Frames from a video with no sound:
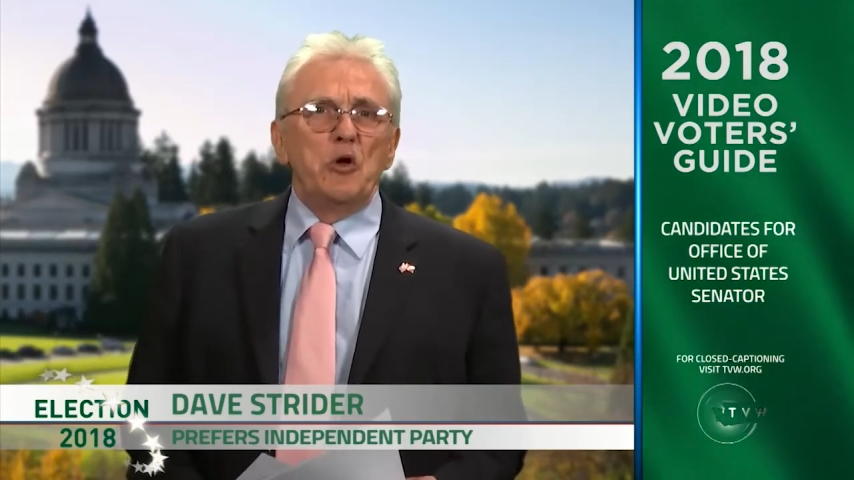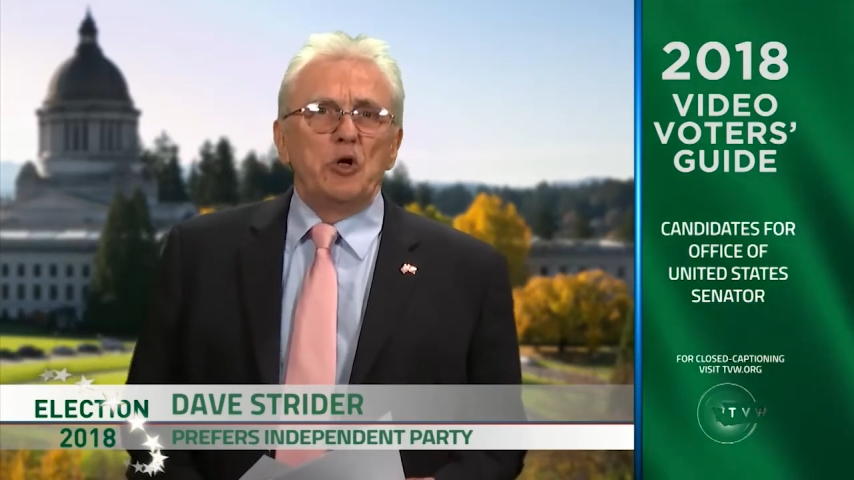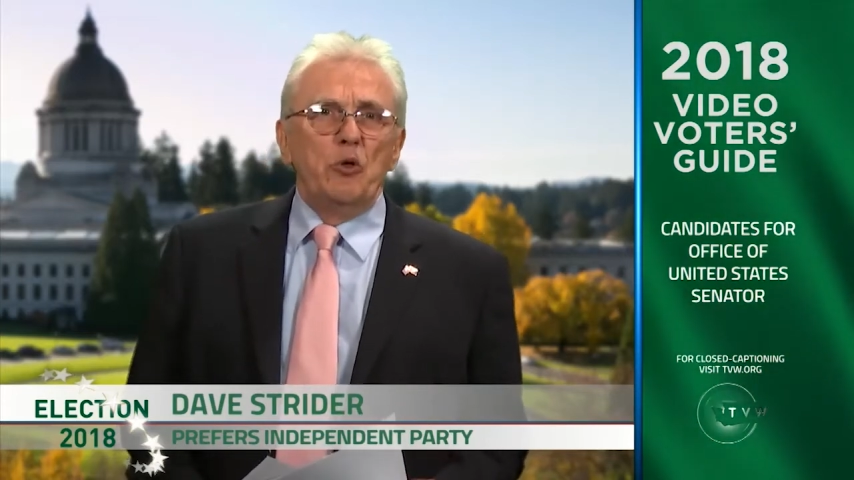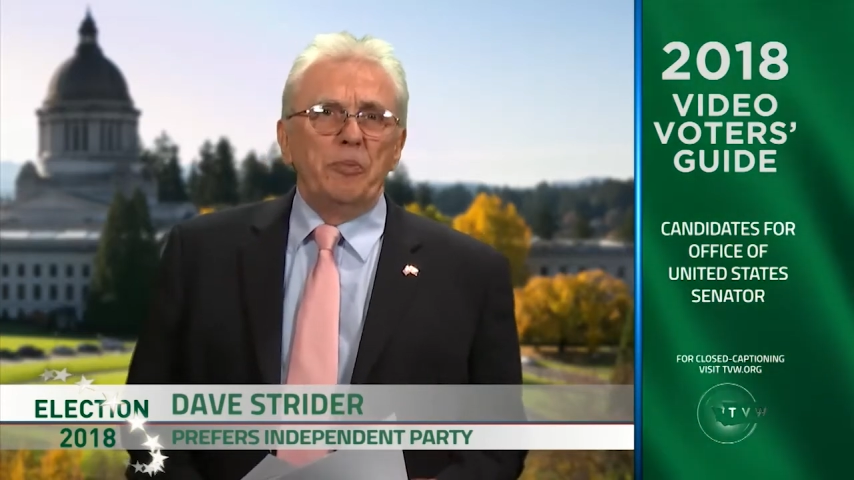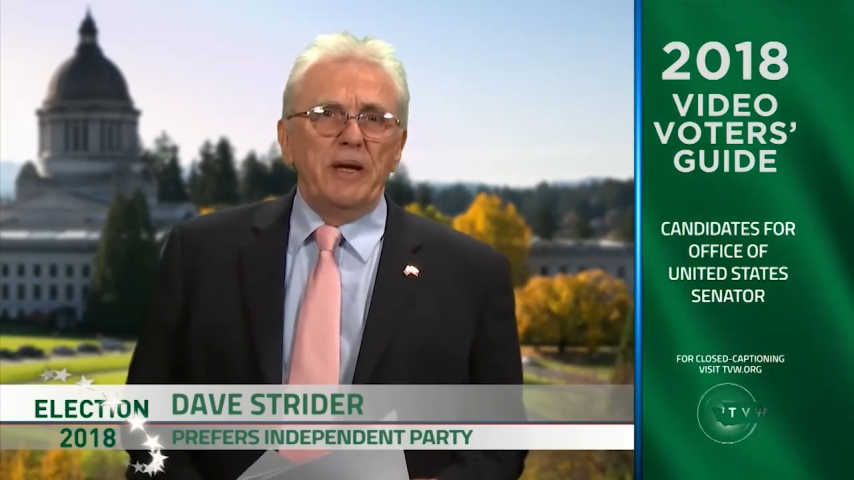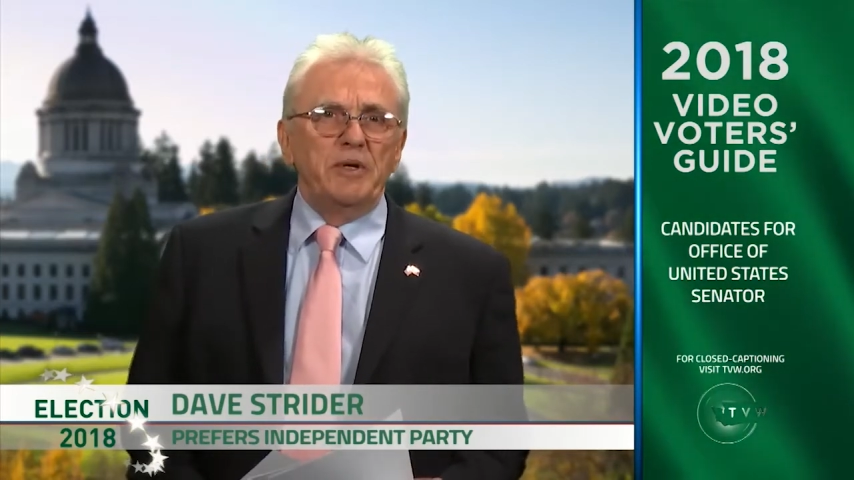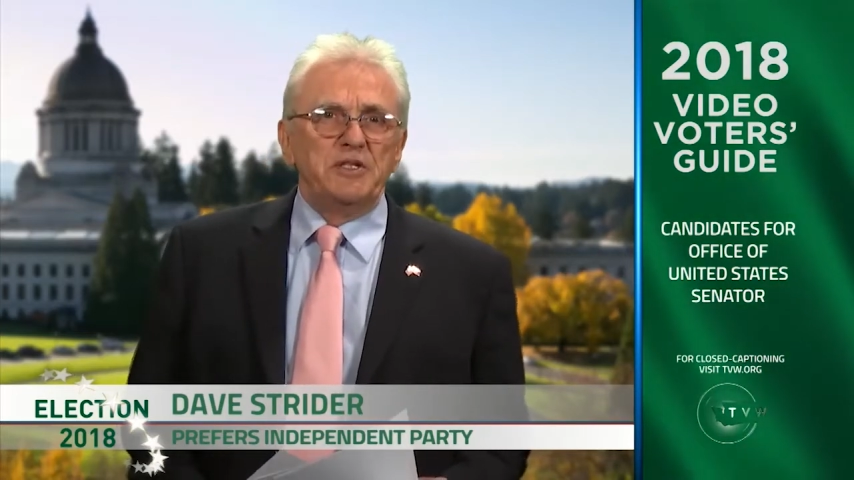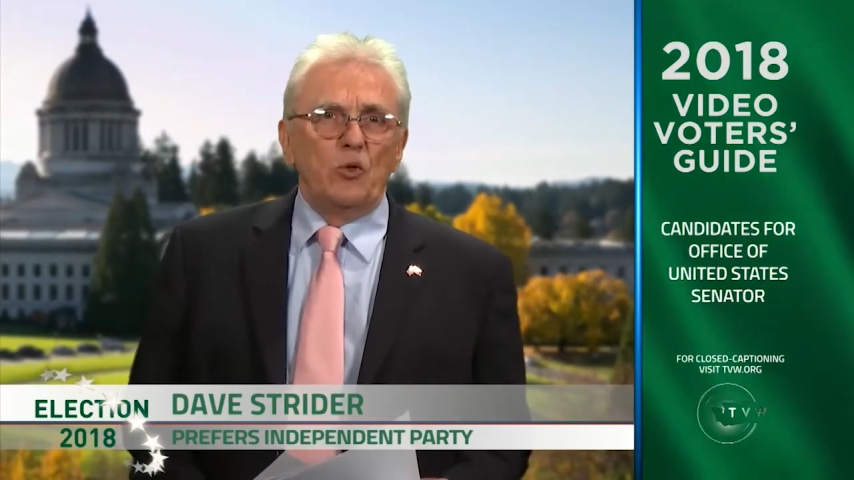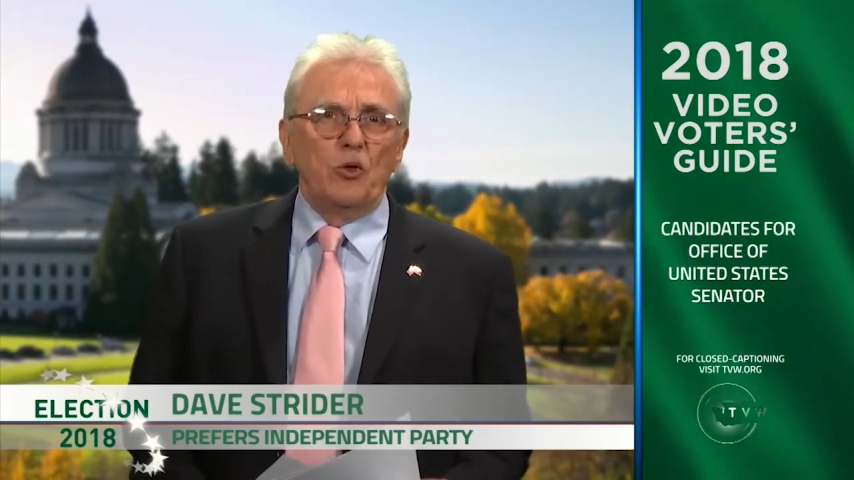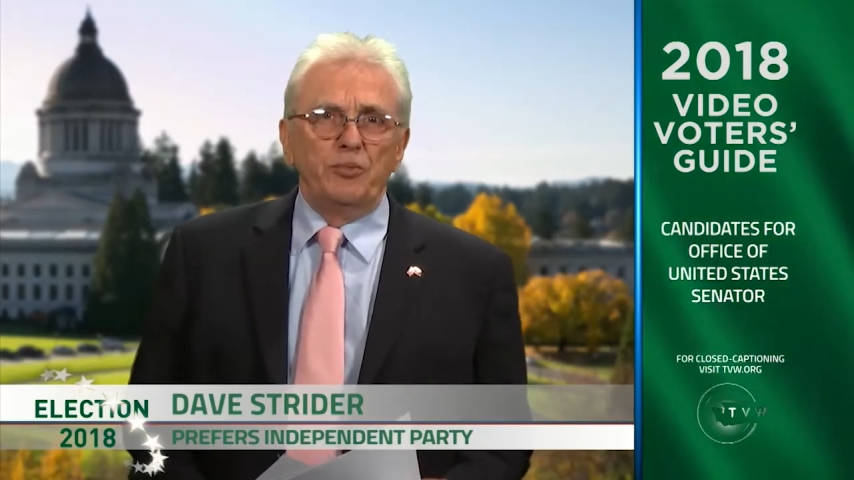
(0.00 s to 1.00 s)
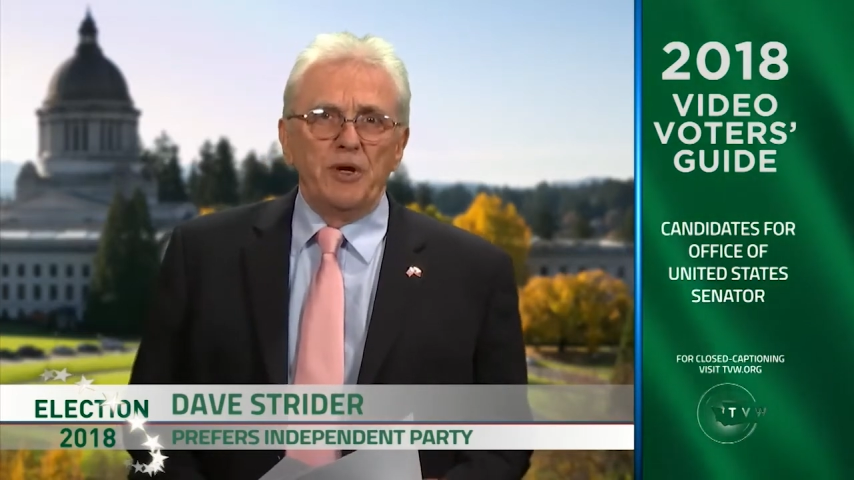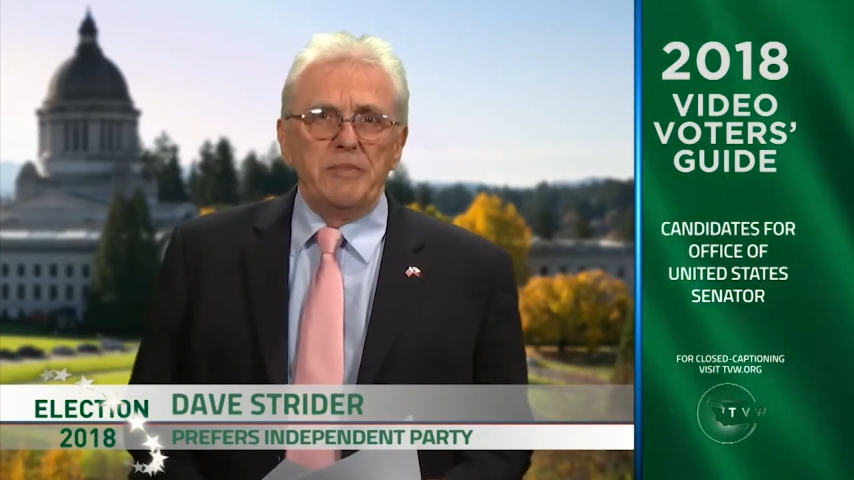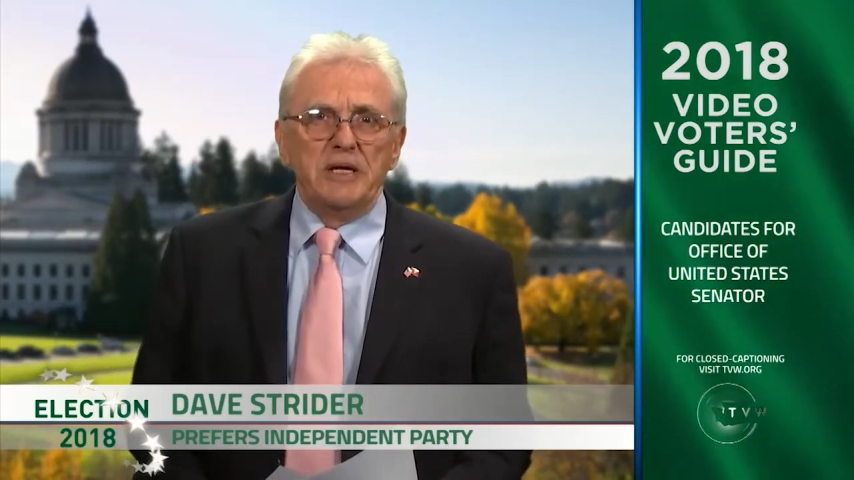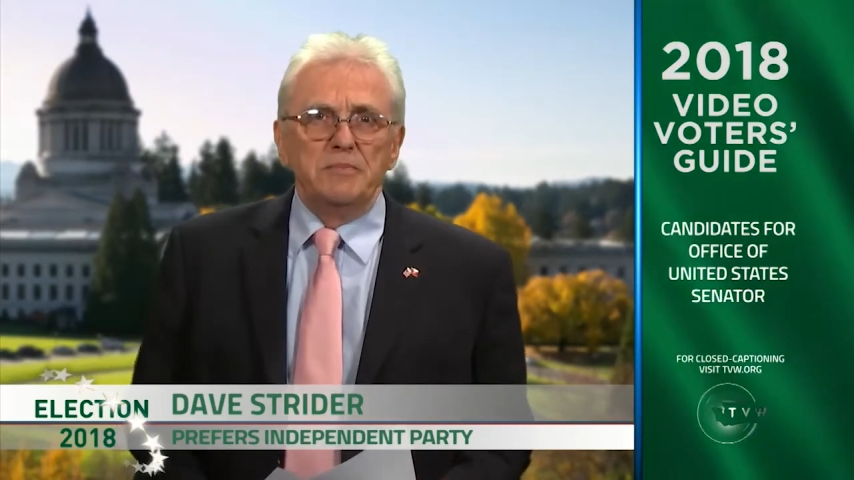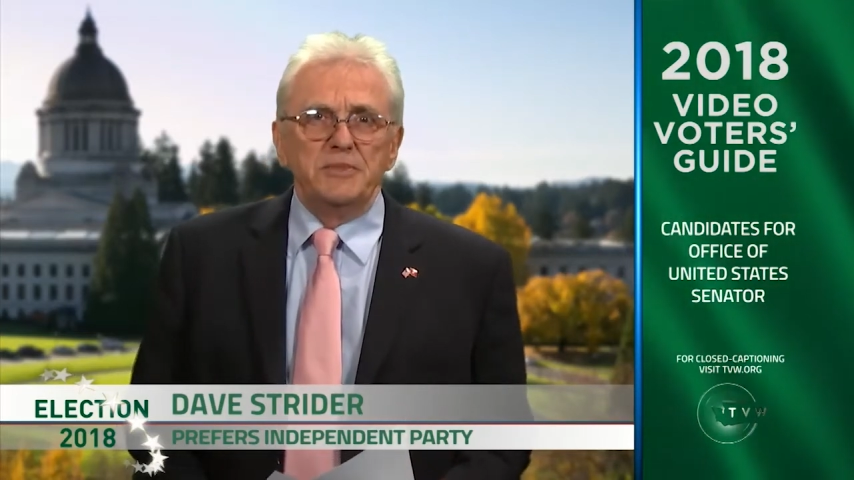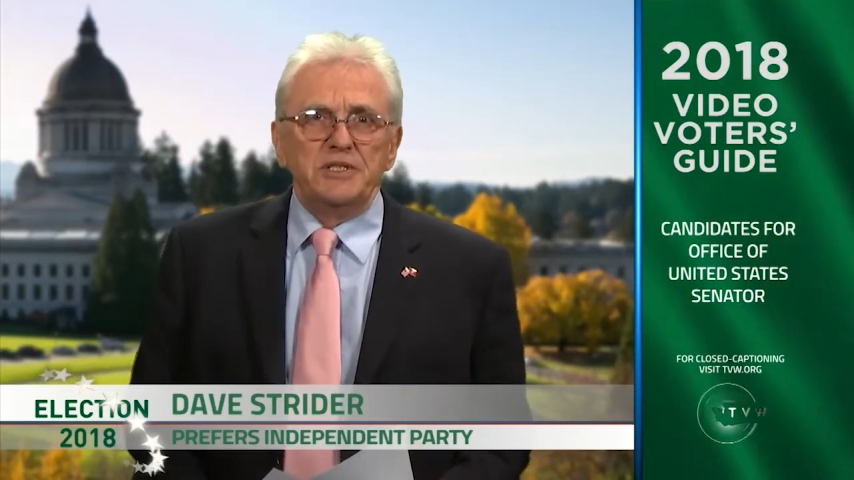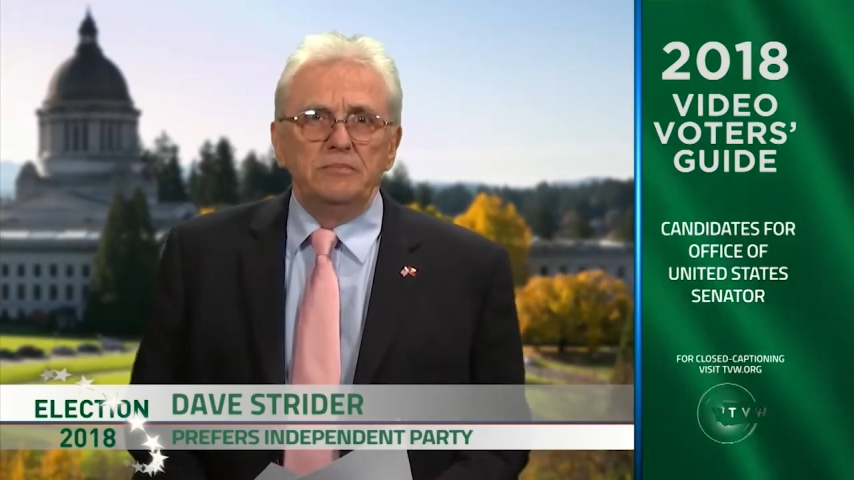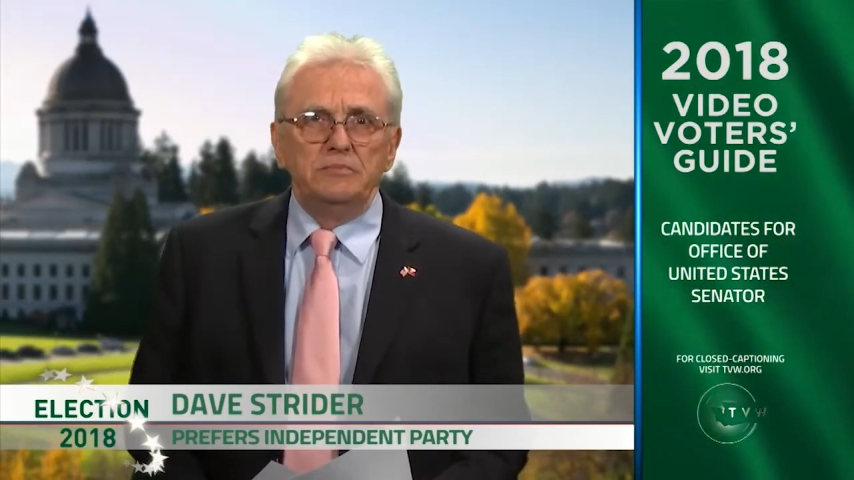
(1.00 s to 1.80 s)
co-payments or premiums.